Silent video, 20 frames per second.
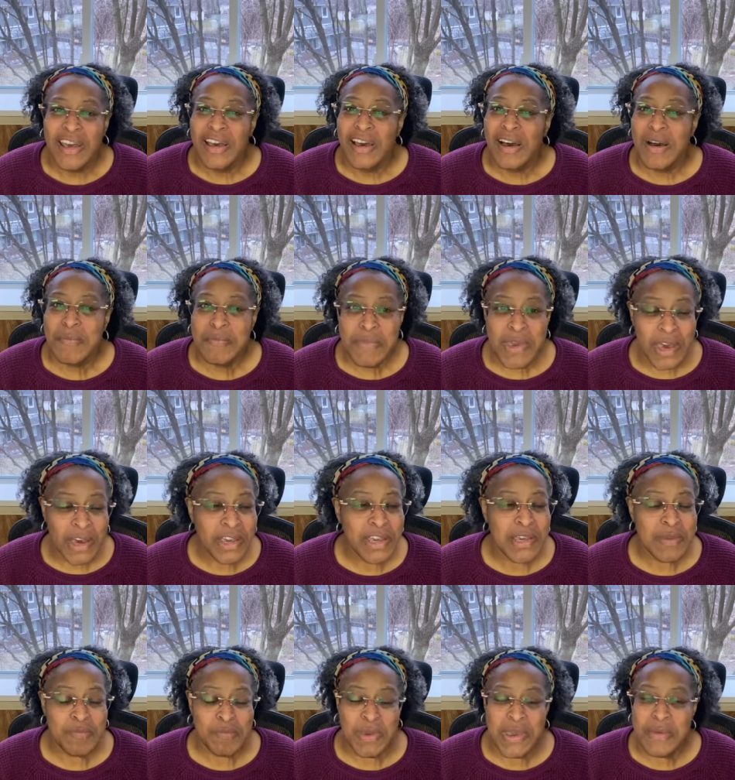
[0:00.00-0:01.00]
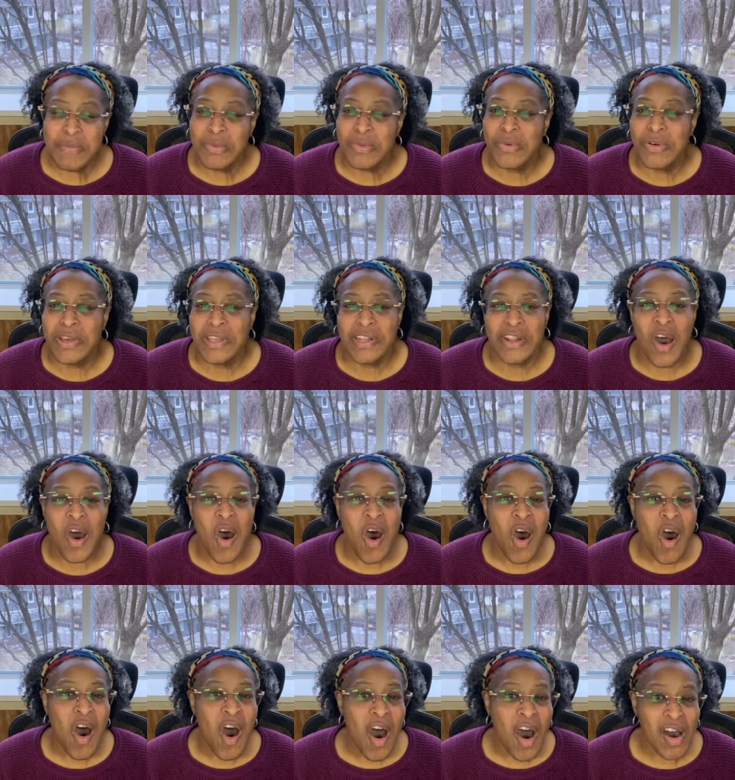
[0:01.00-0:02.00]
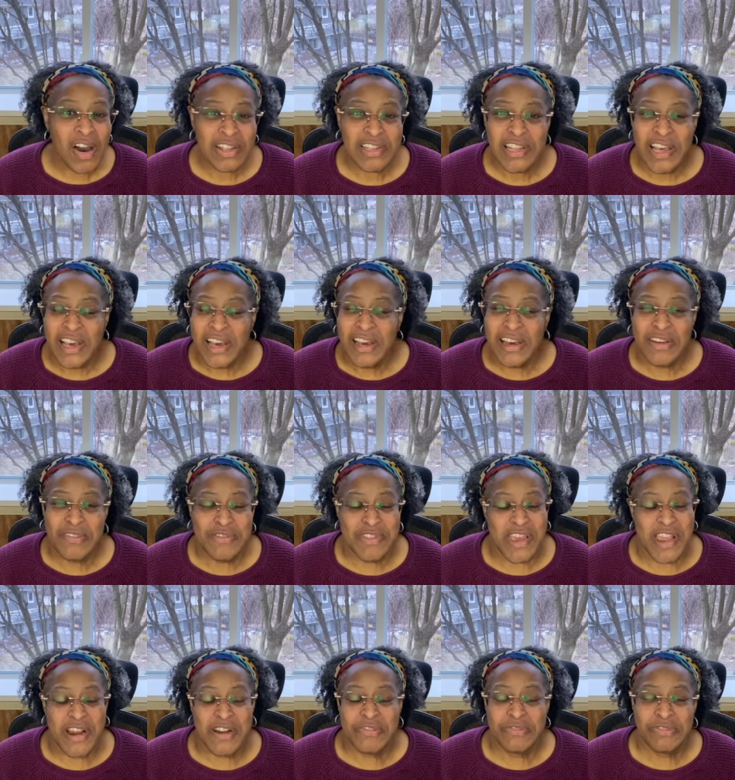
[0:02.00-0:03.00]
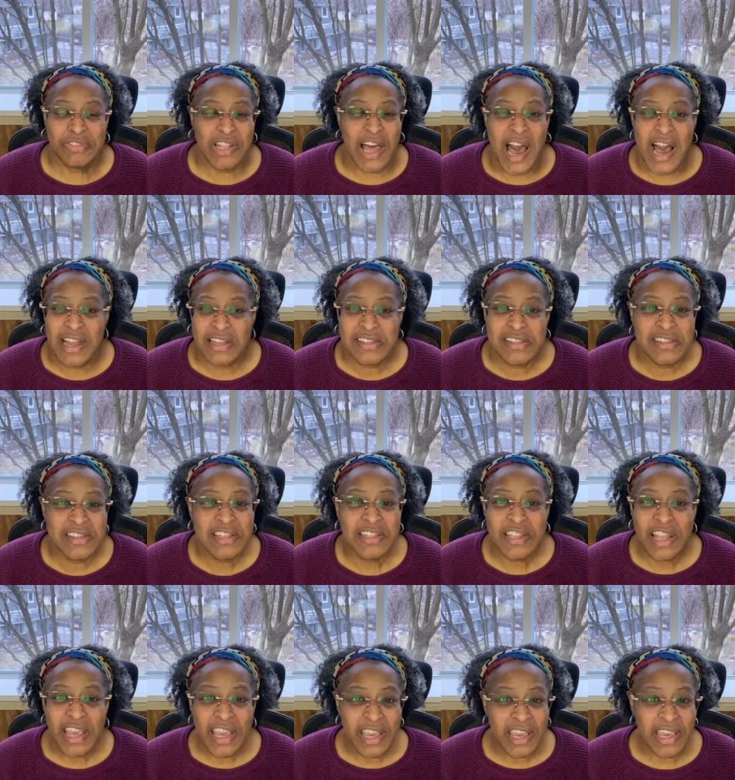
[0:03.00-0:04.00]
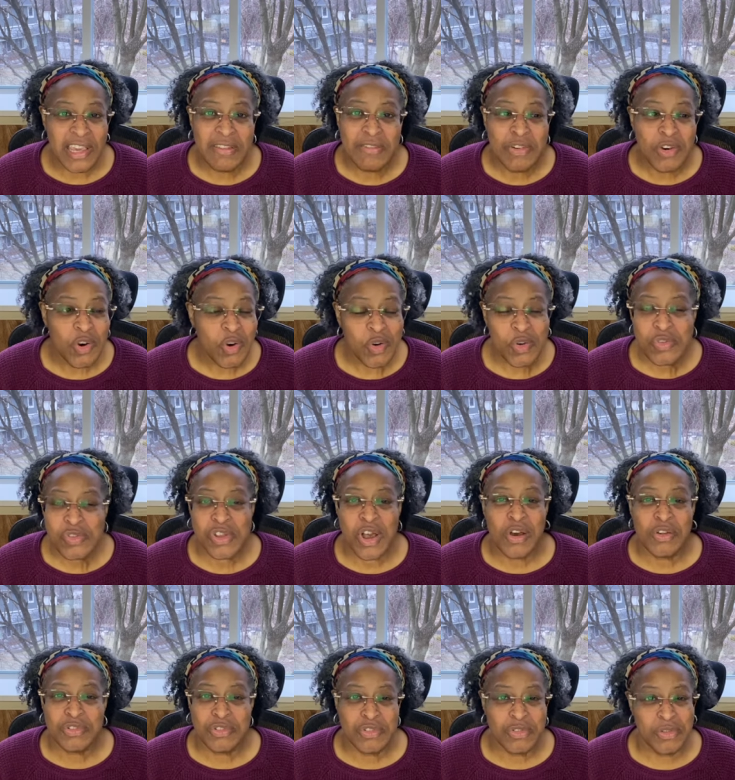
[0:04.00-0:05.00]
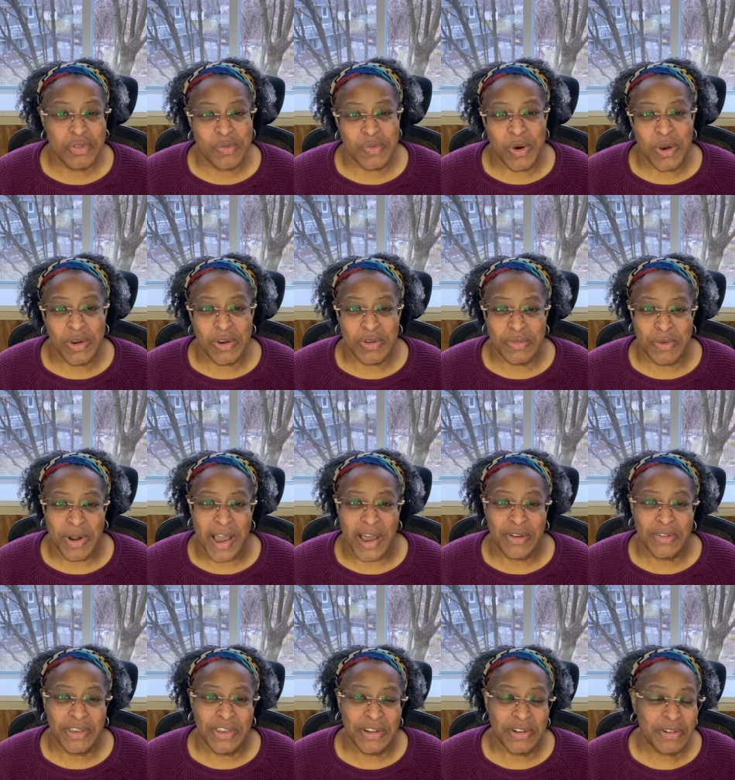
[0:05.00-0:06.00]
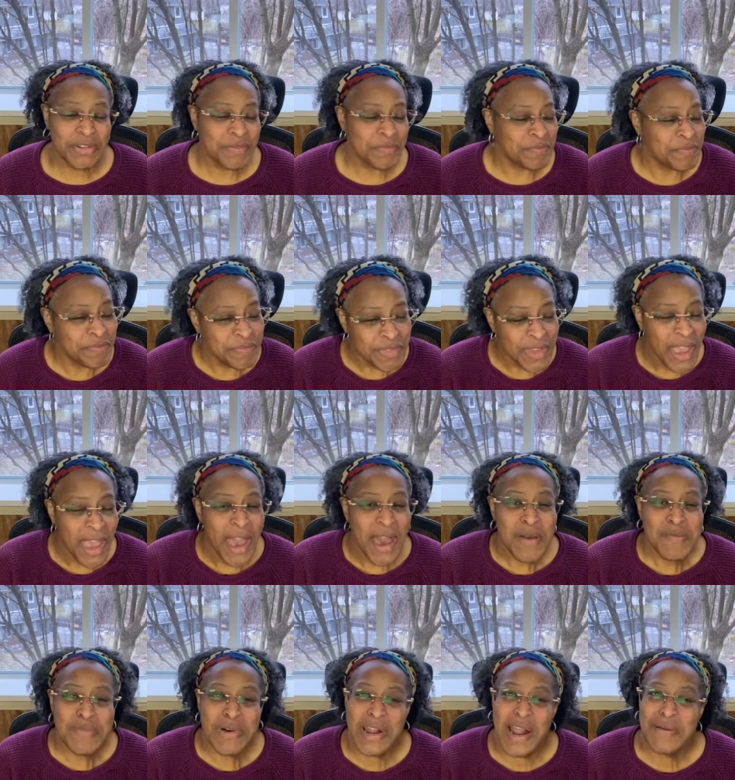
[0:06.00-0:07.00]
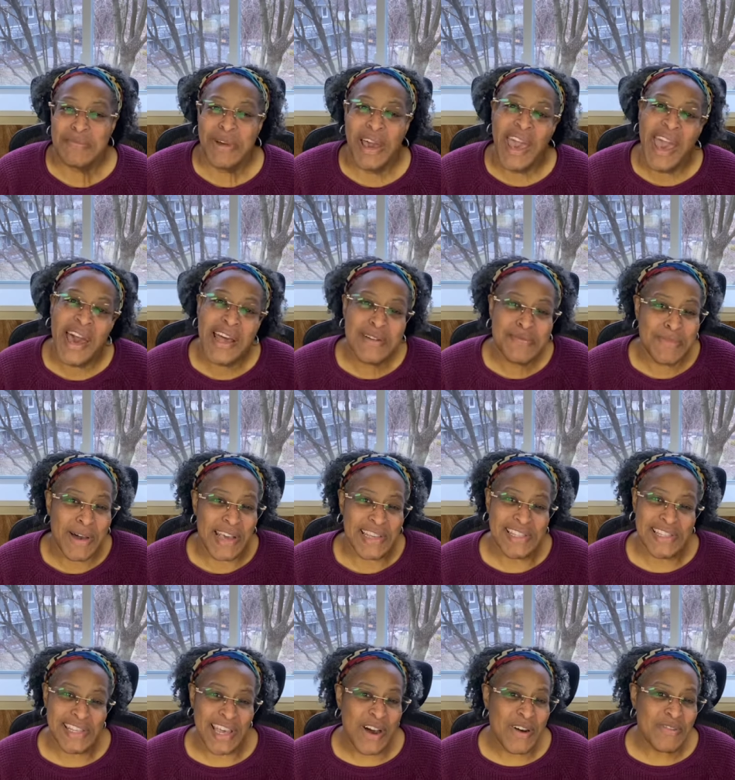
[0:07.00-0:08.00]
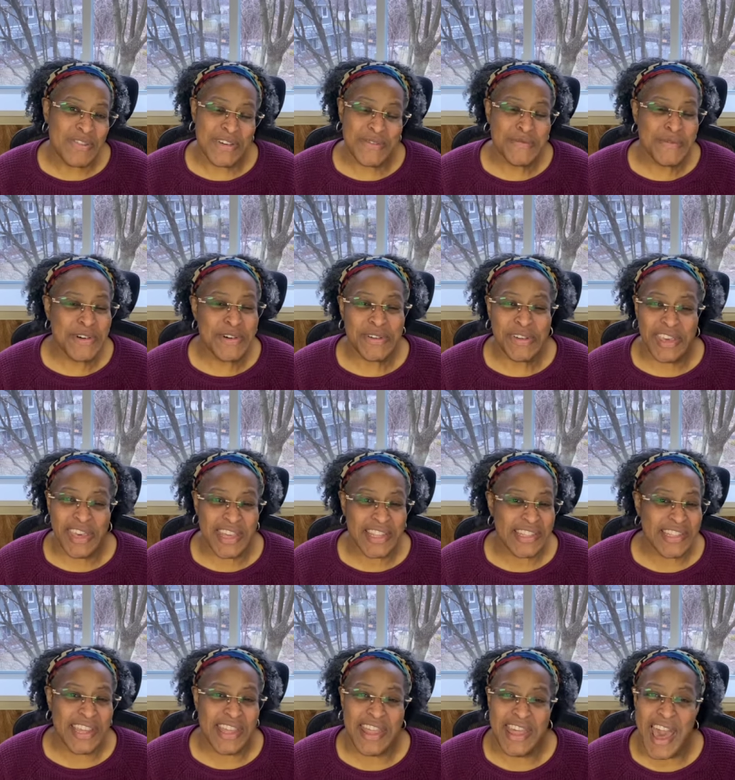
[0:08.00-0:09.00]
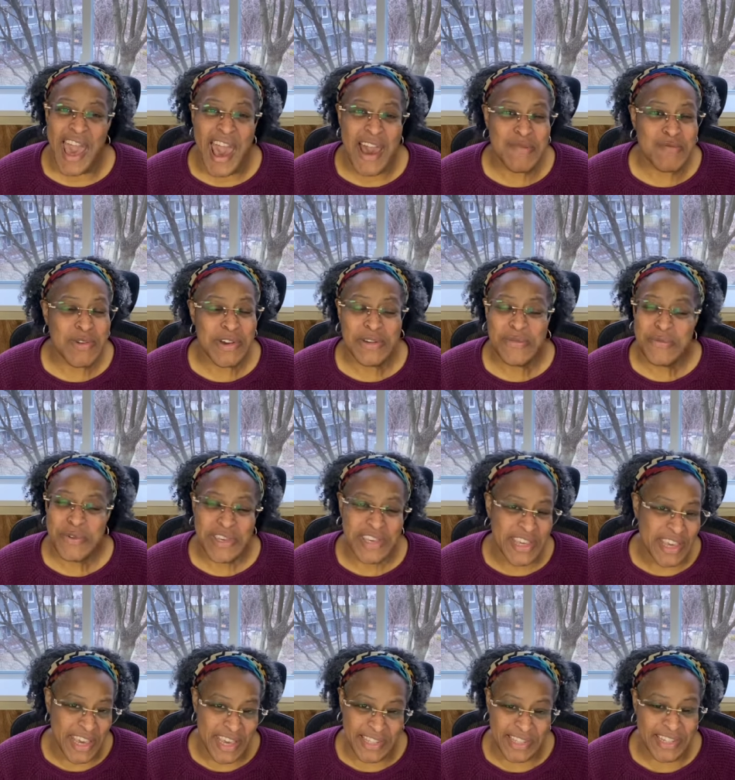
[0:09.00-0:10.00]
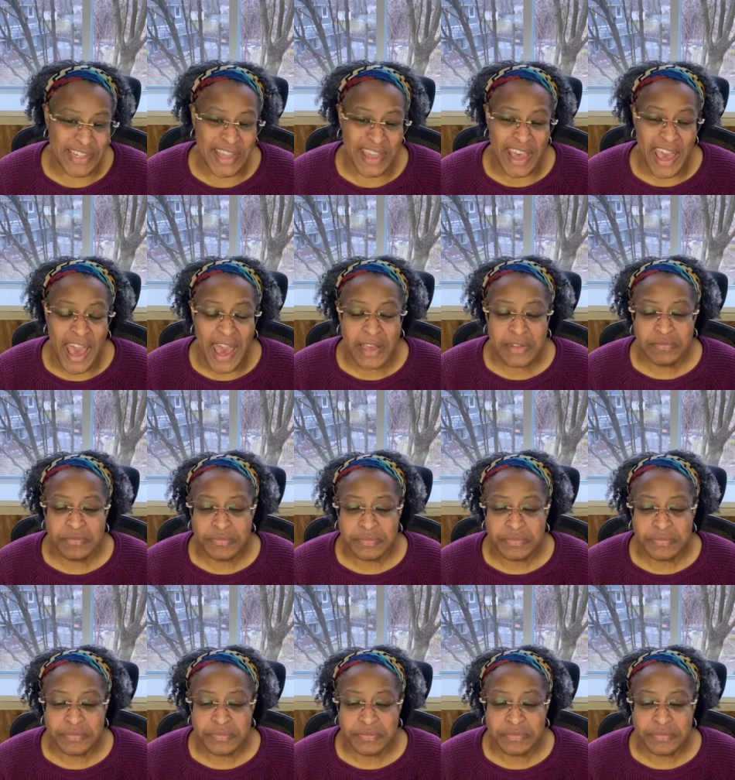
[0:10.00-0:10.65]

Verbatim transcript: a million people and all of their flocks to leave. Who's going to do the work around here? But I'm ahead of myself and we'll get to that when we get to that.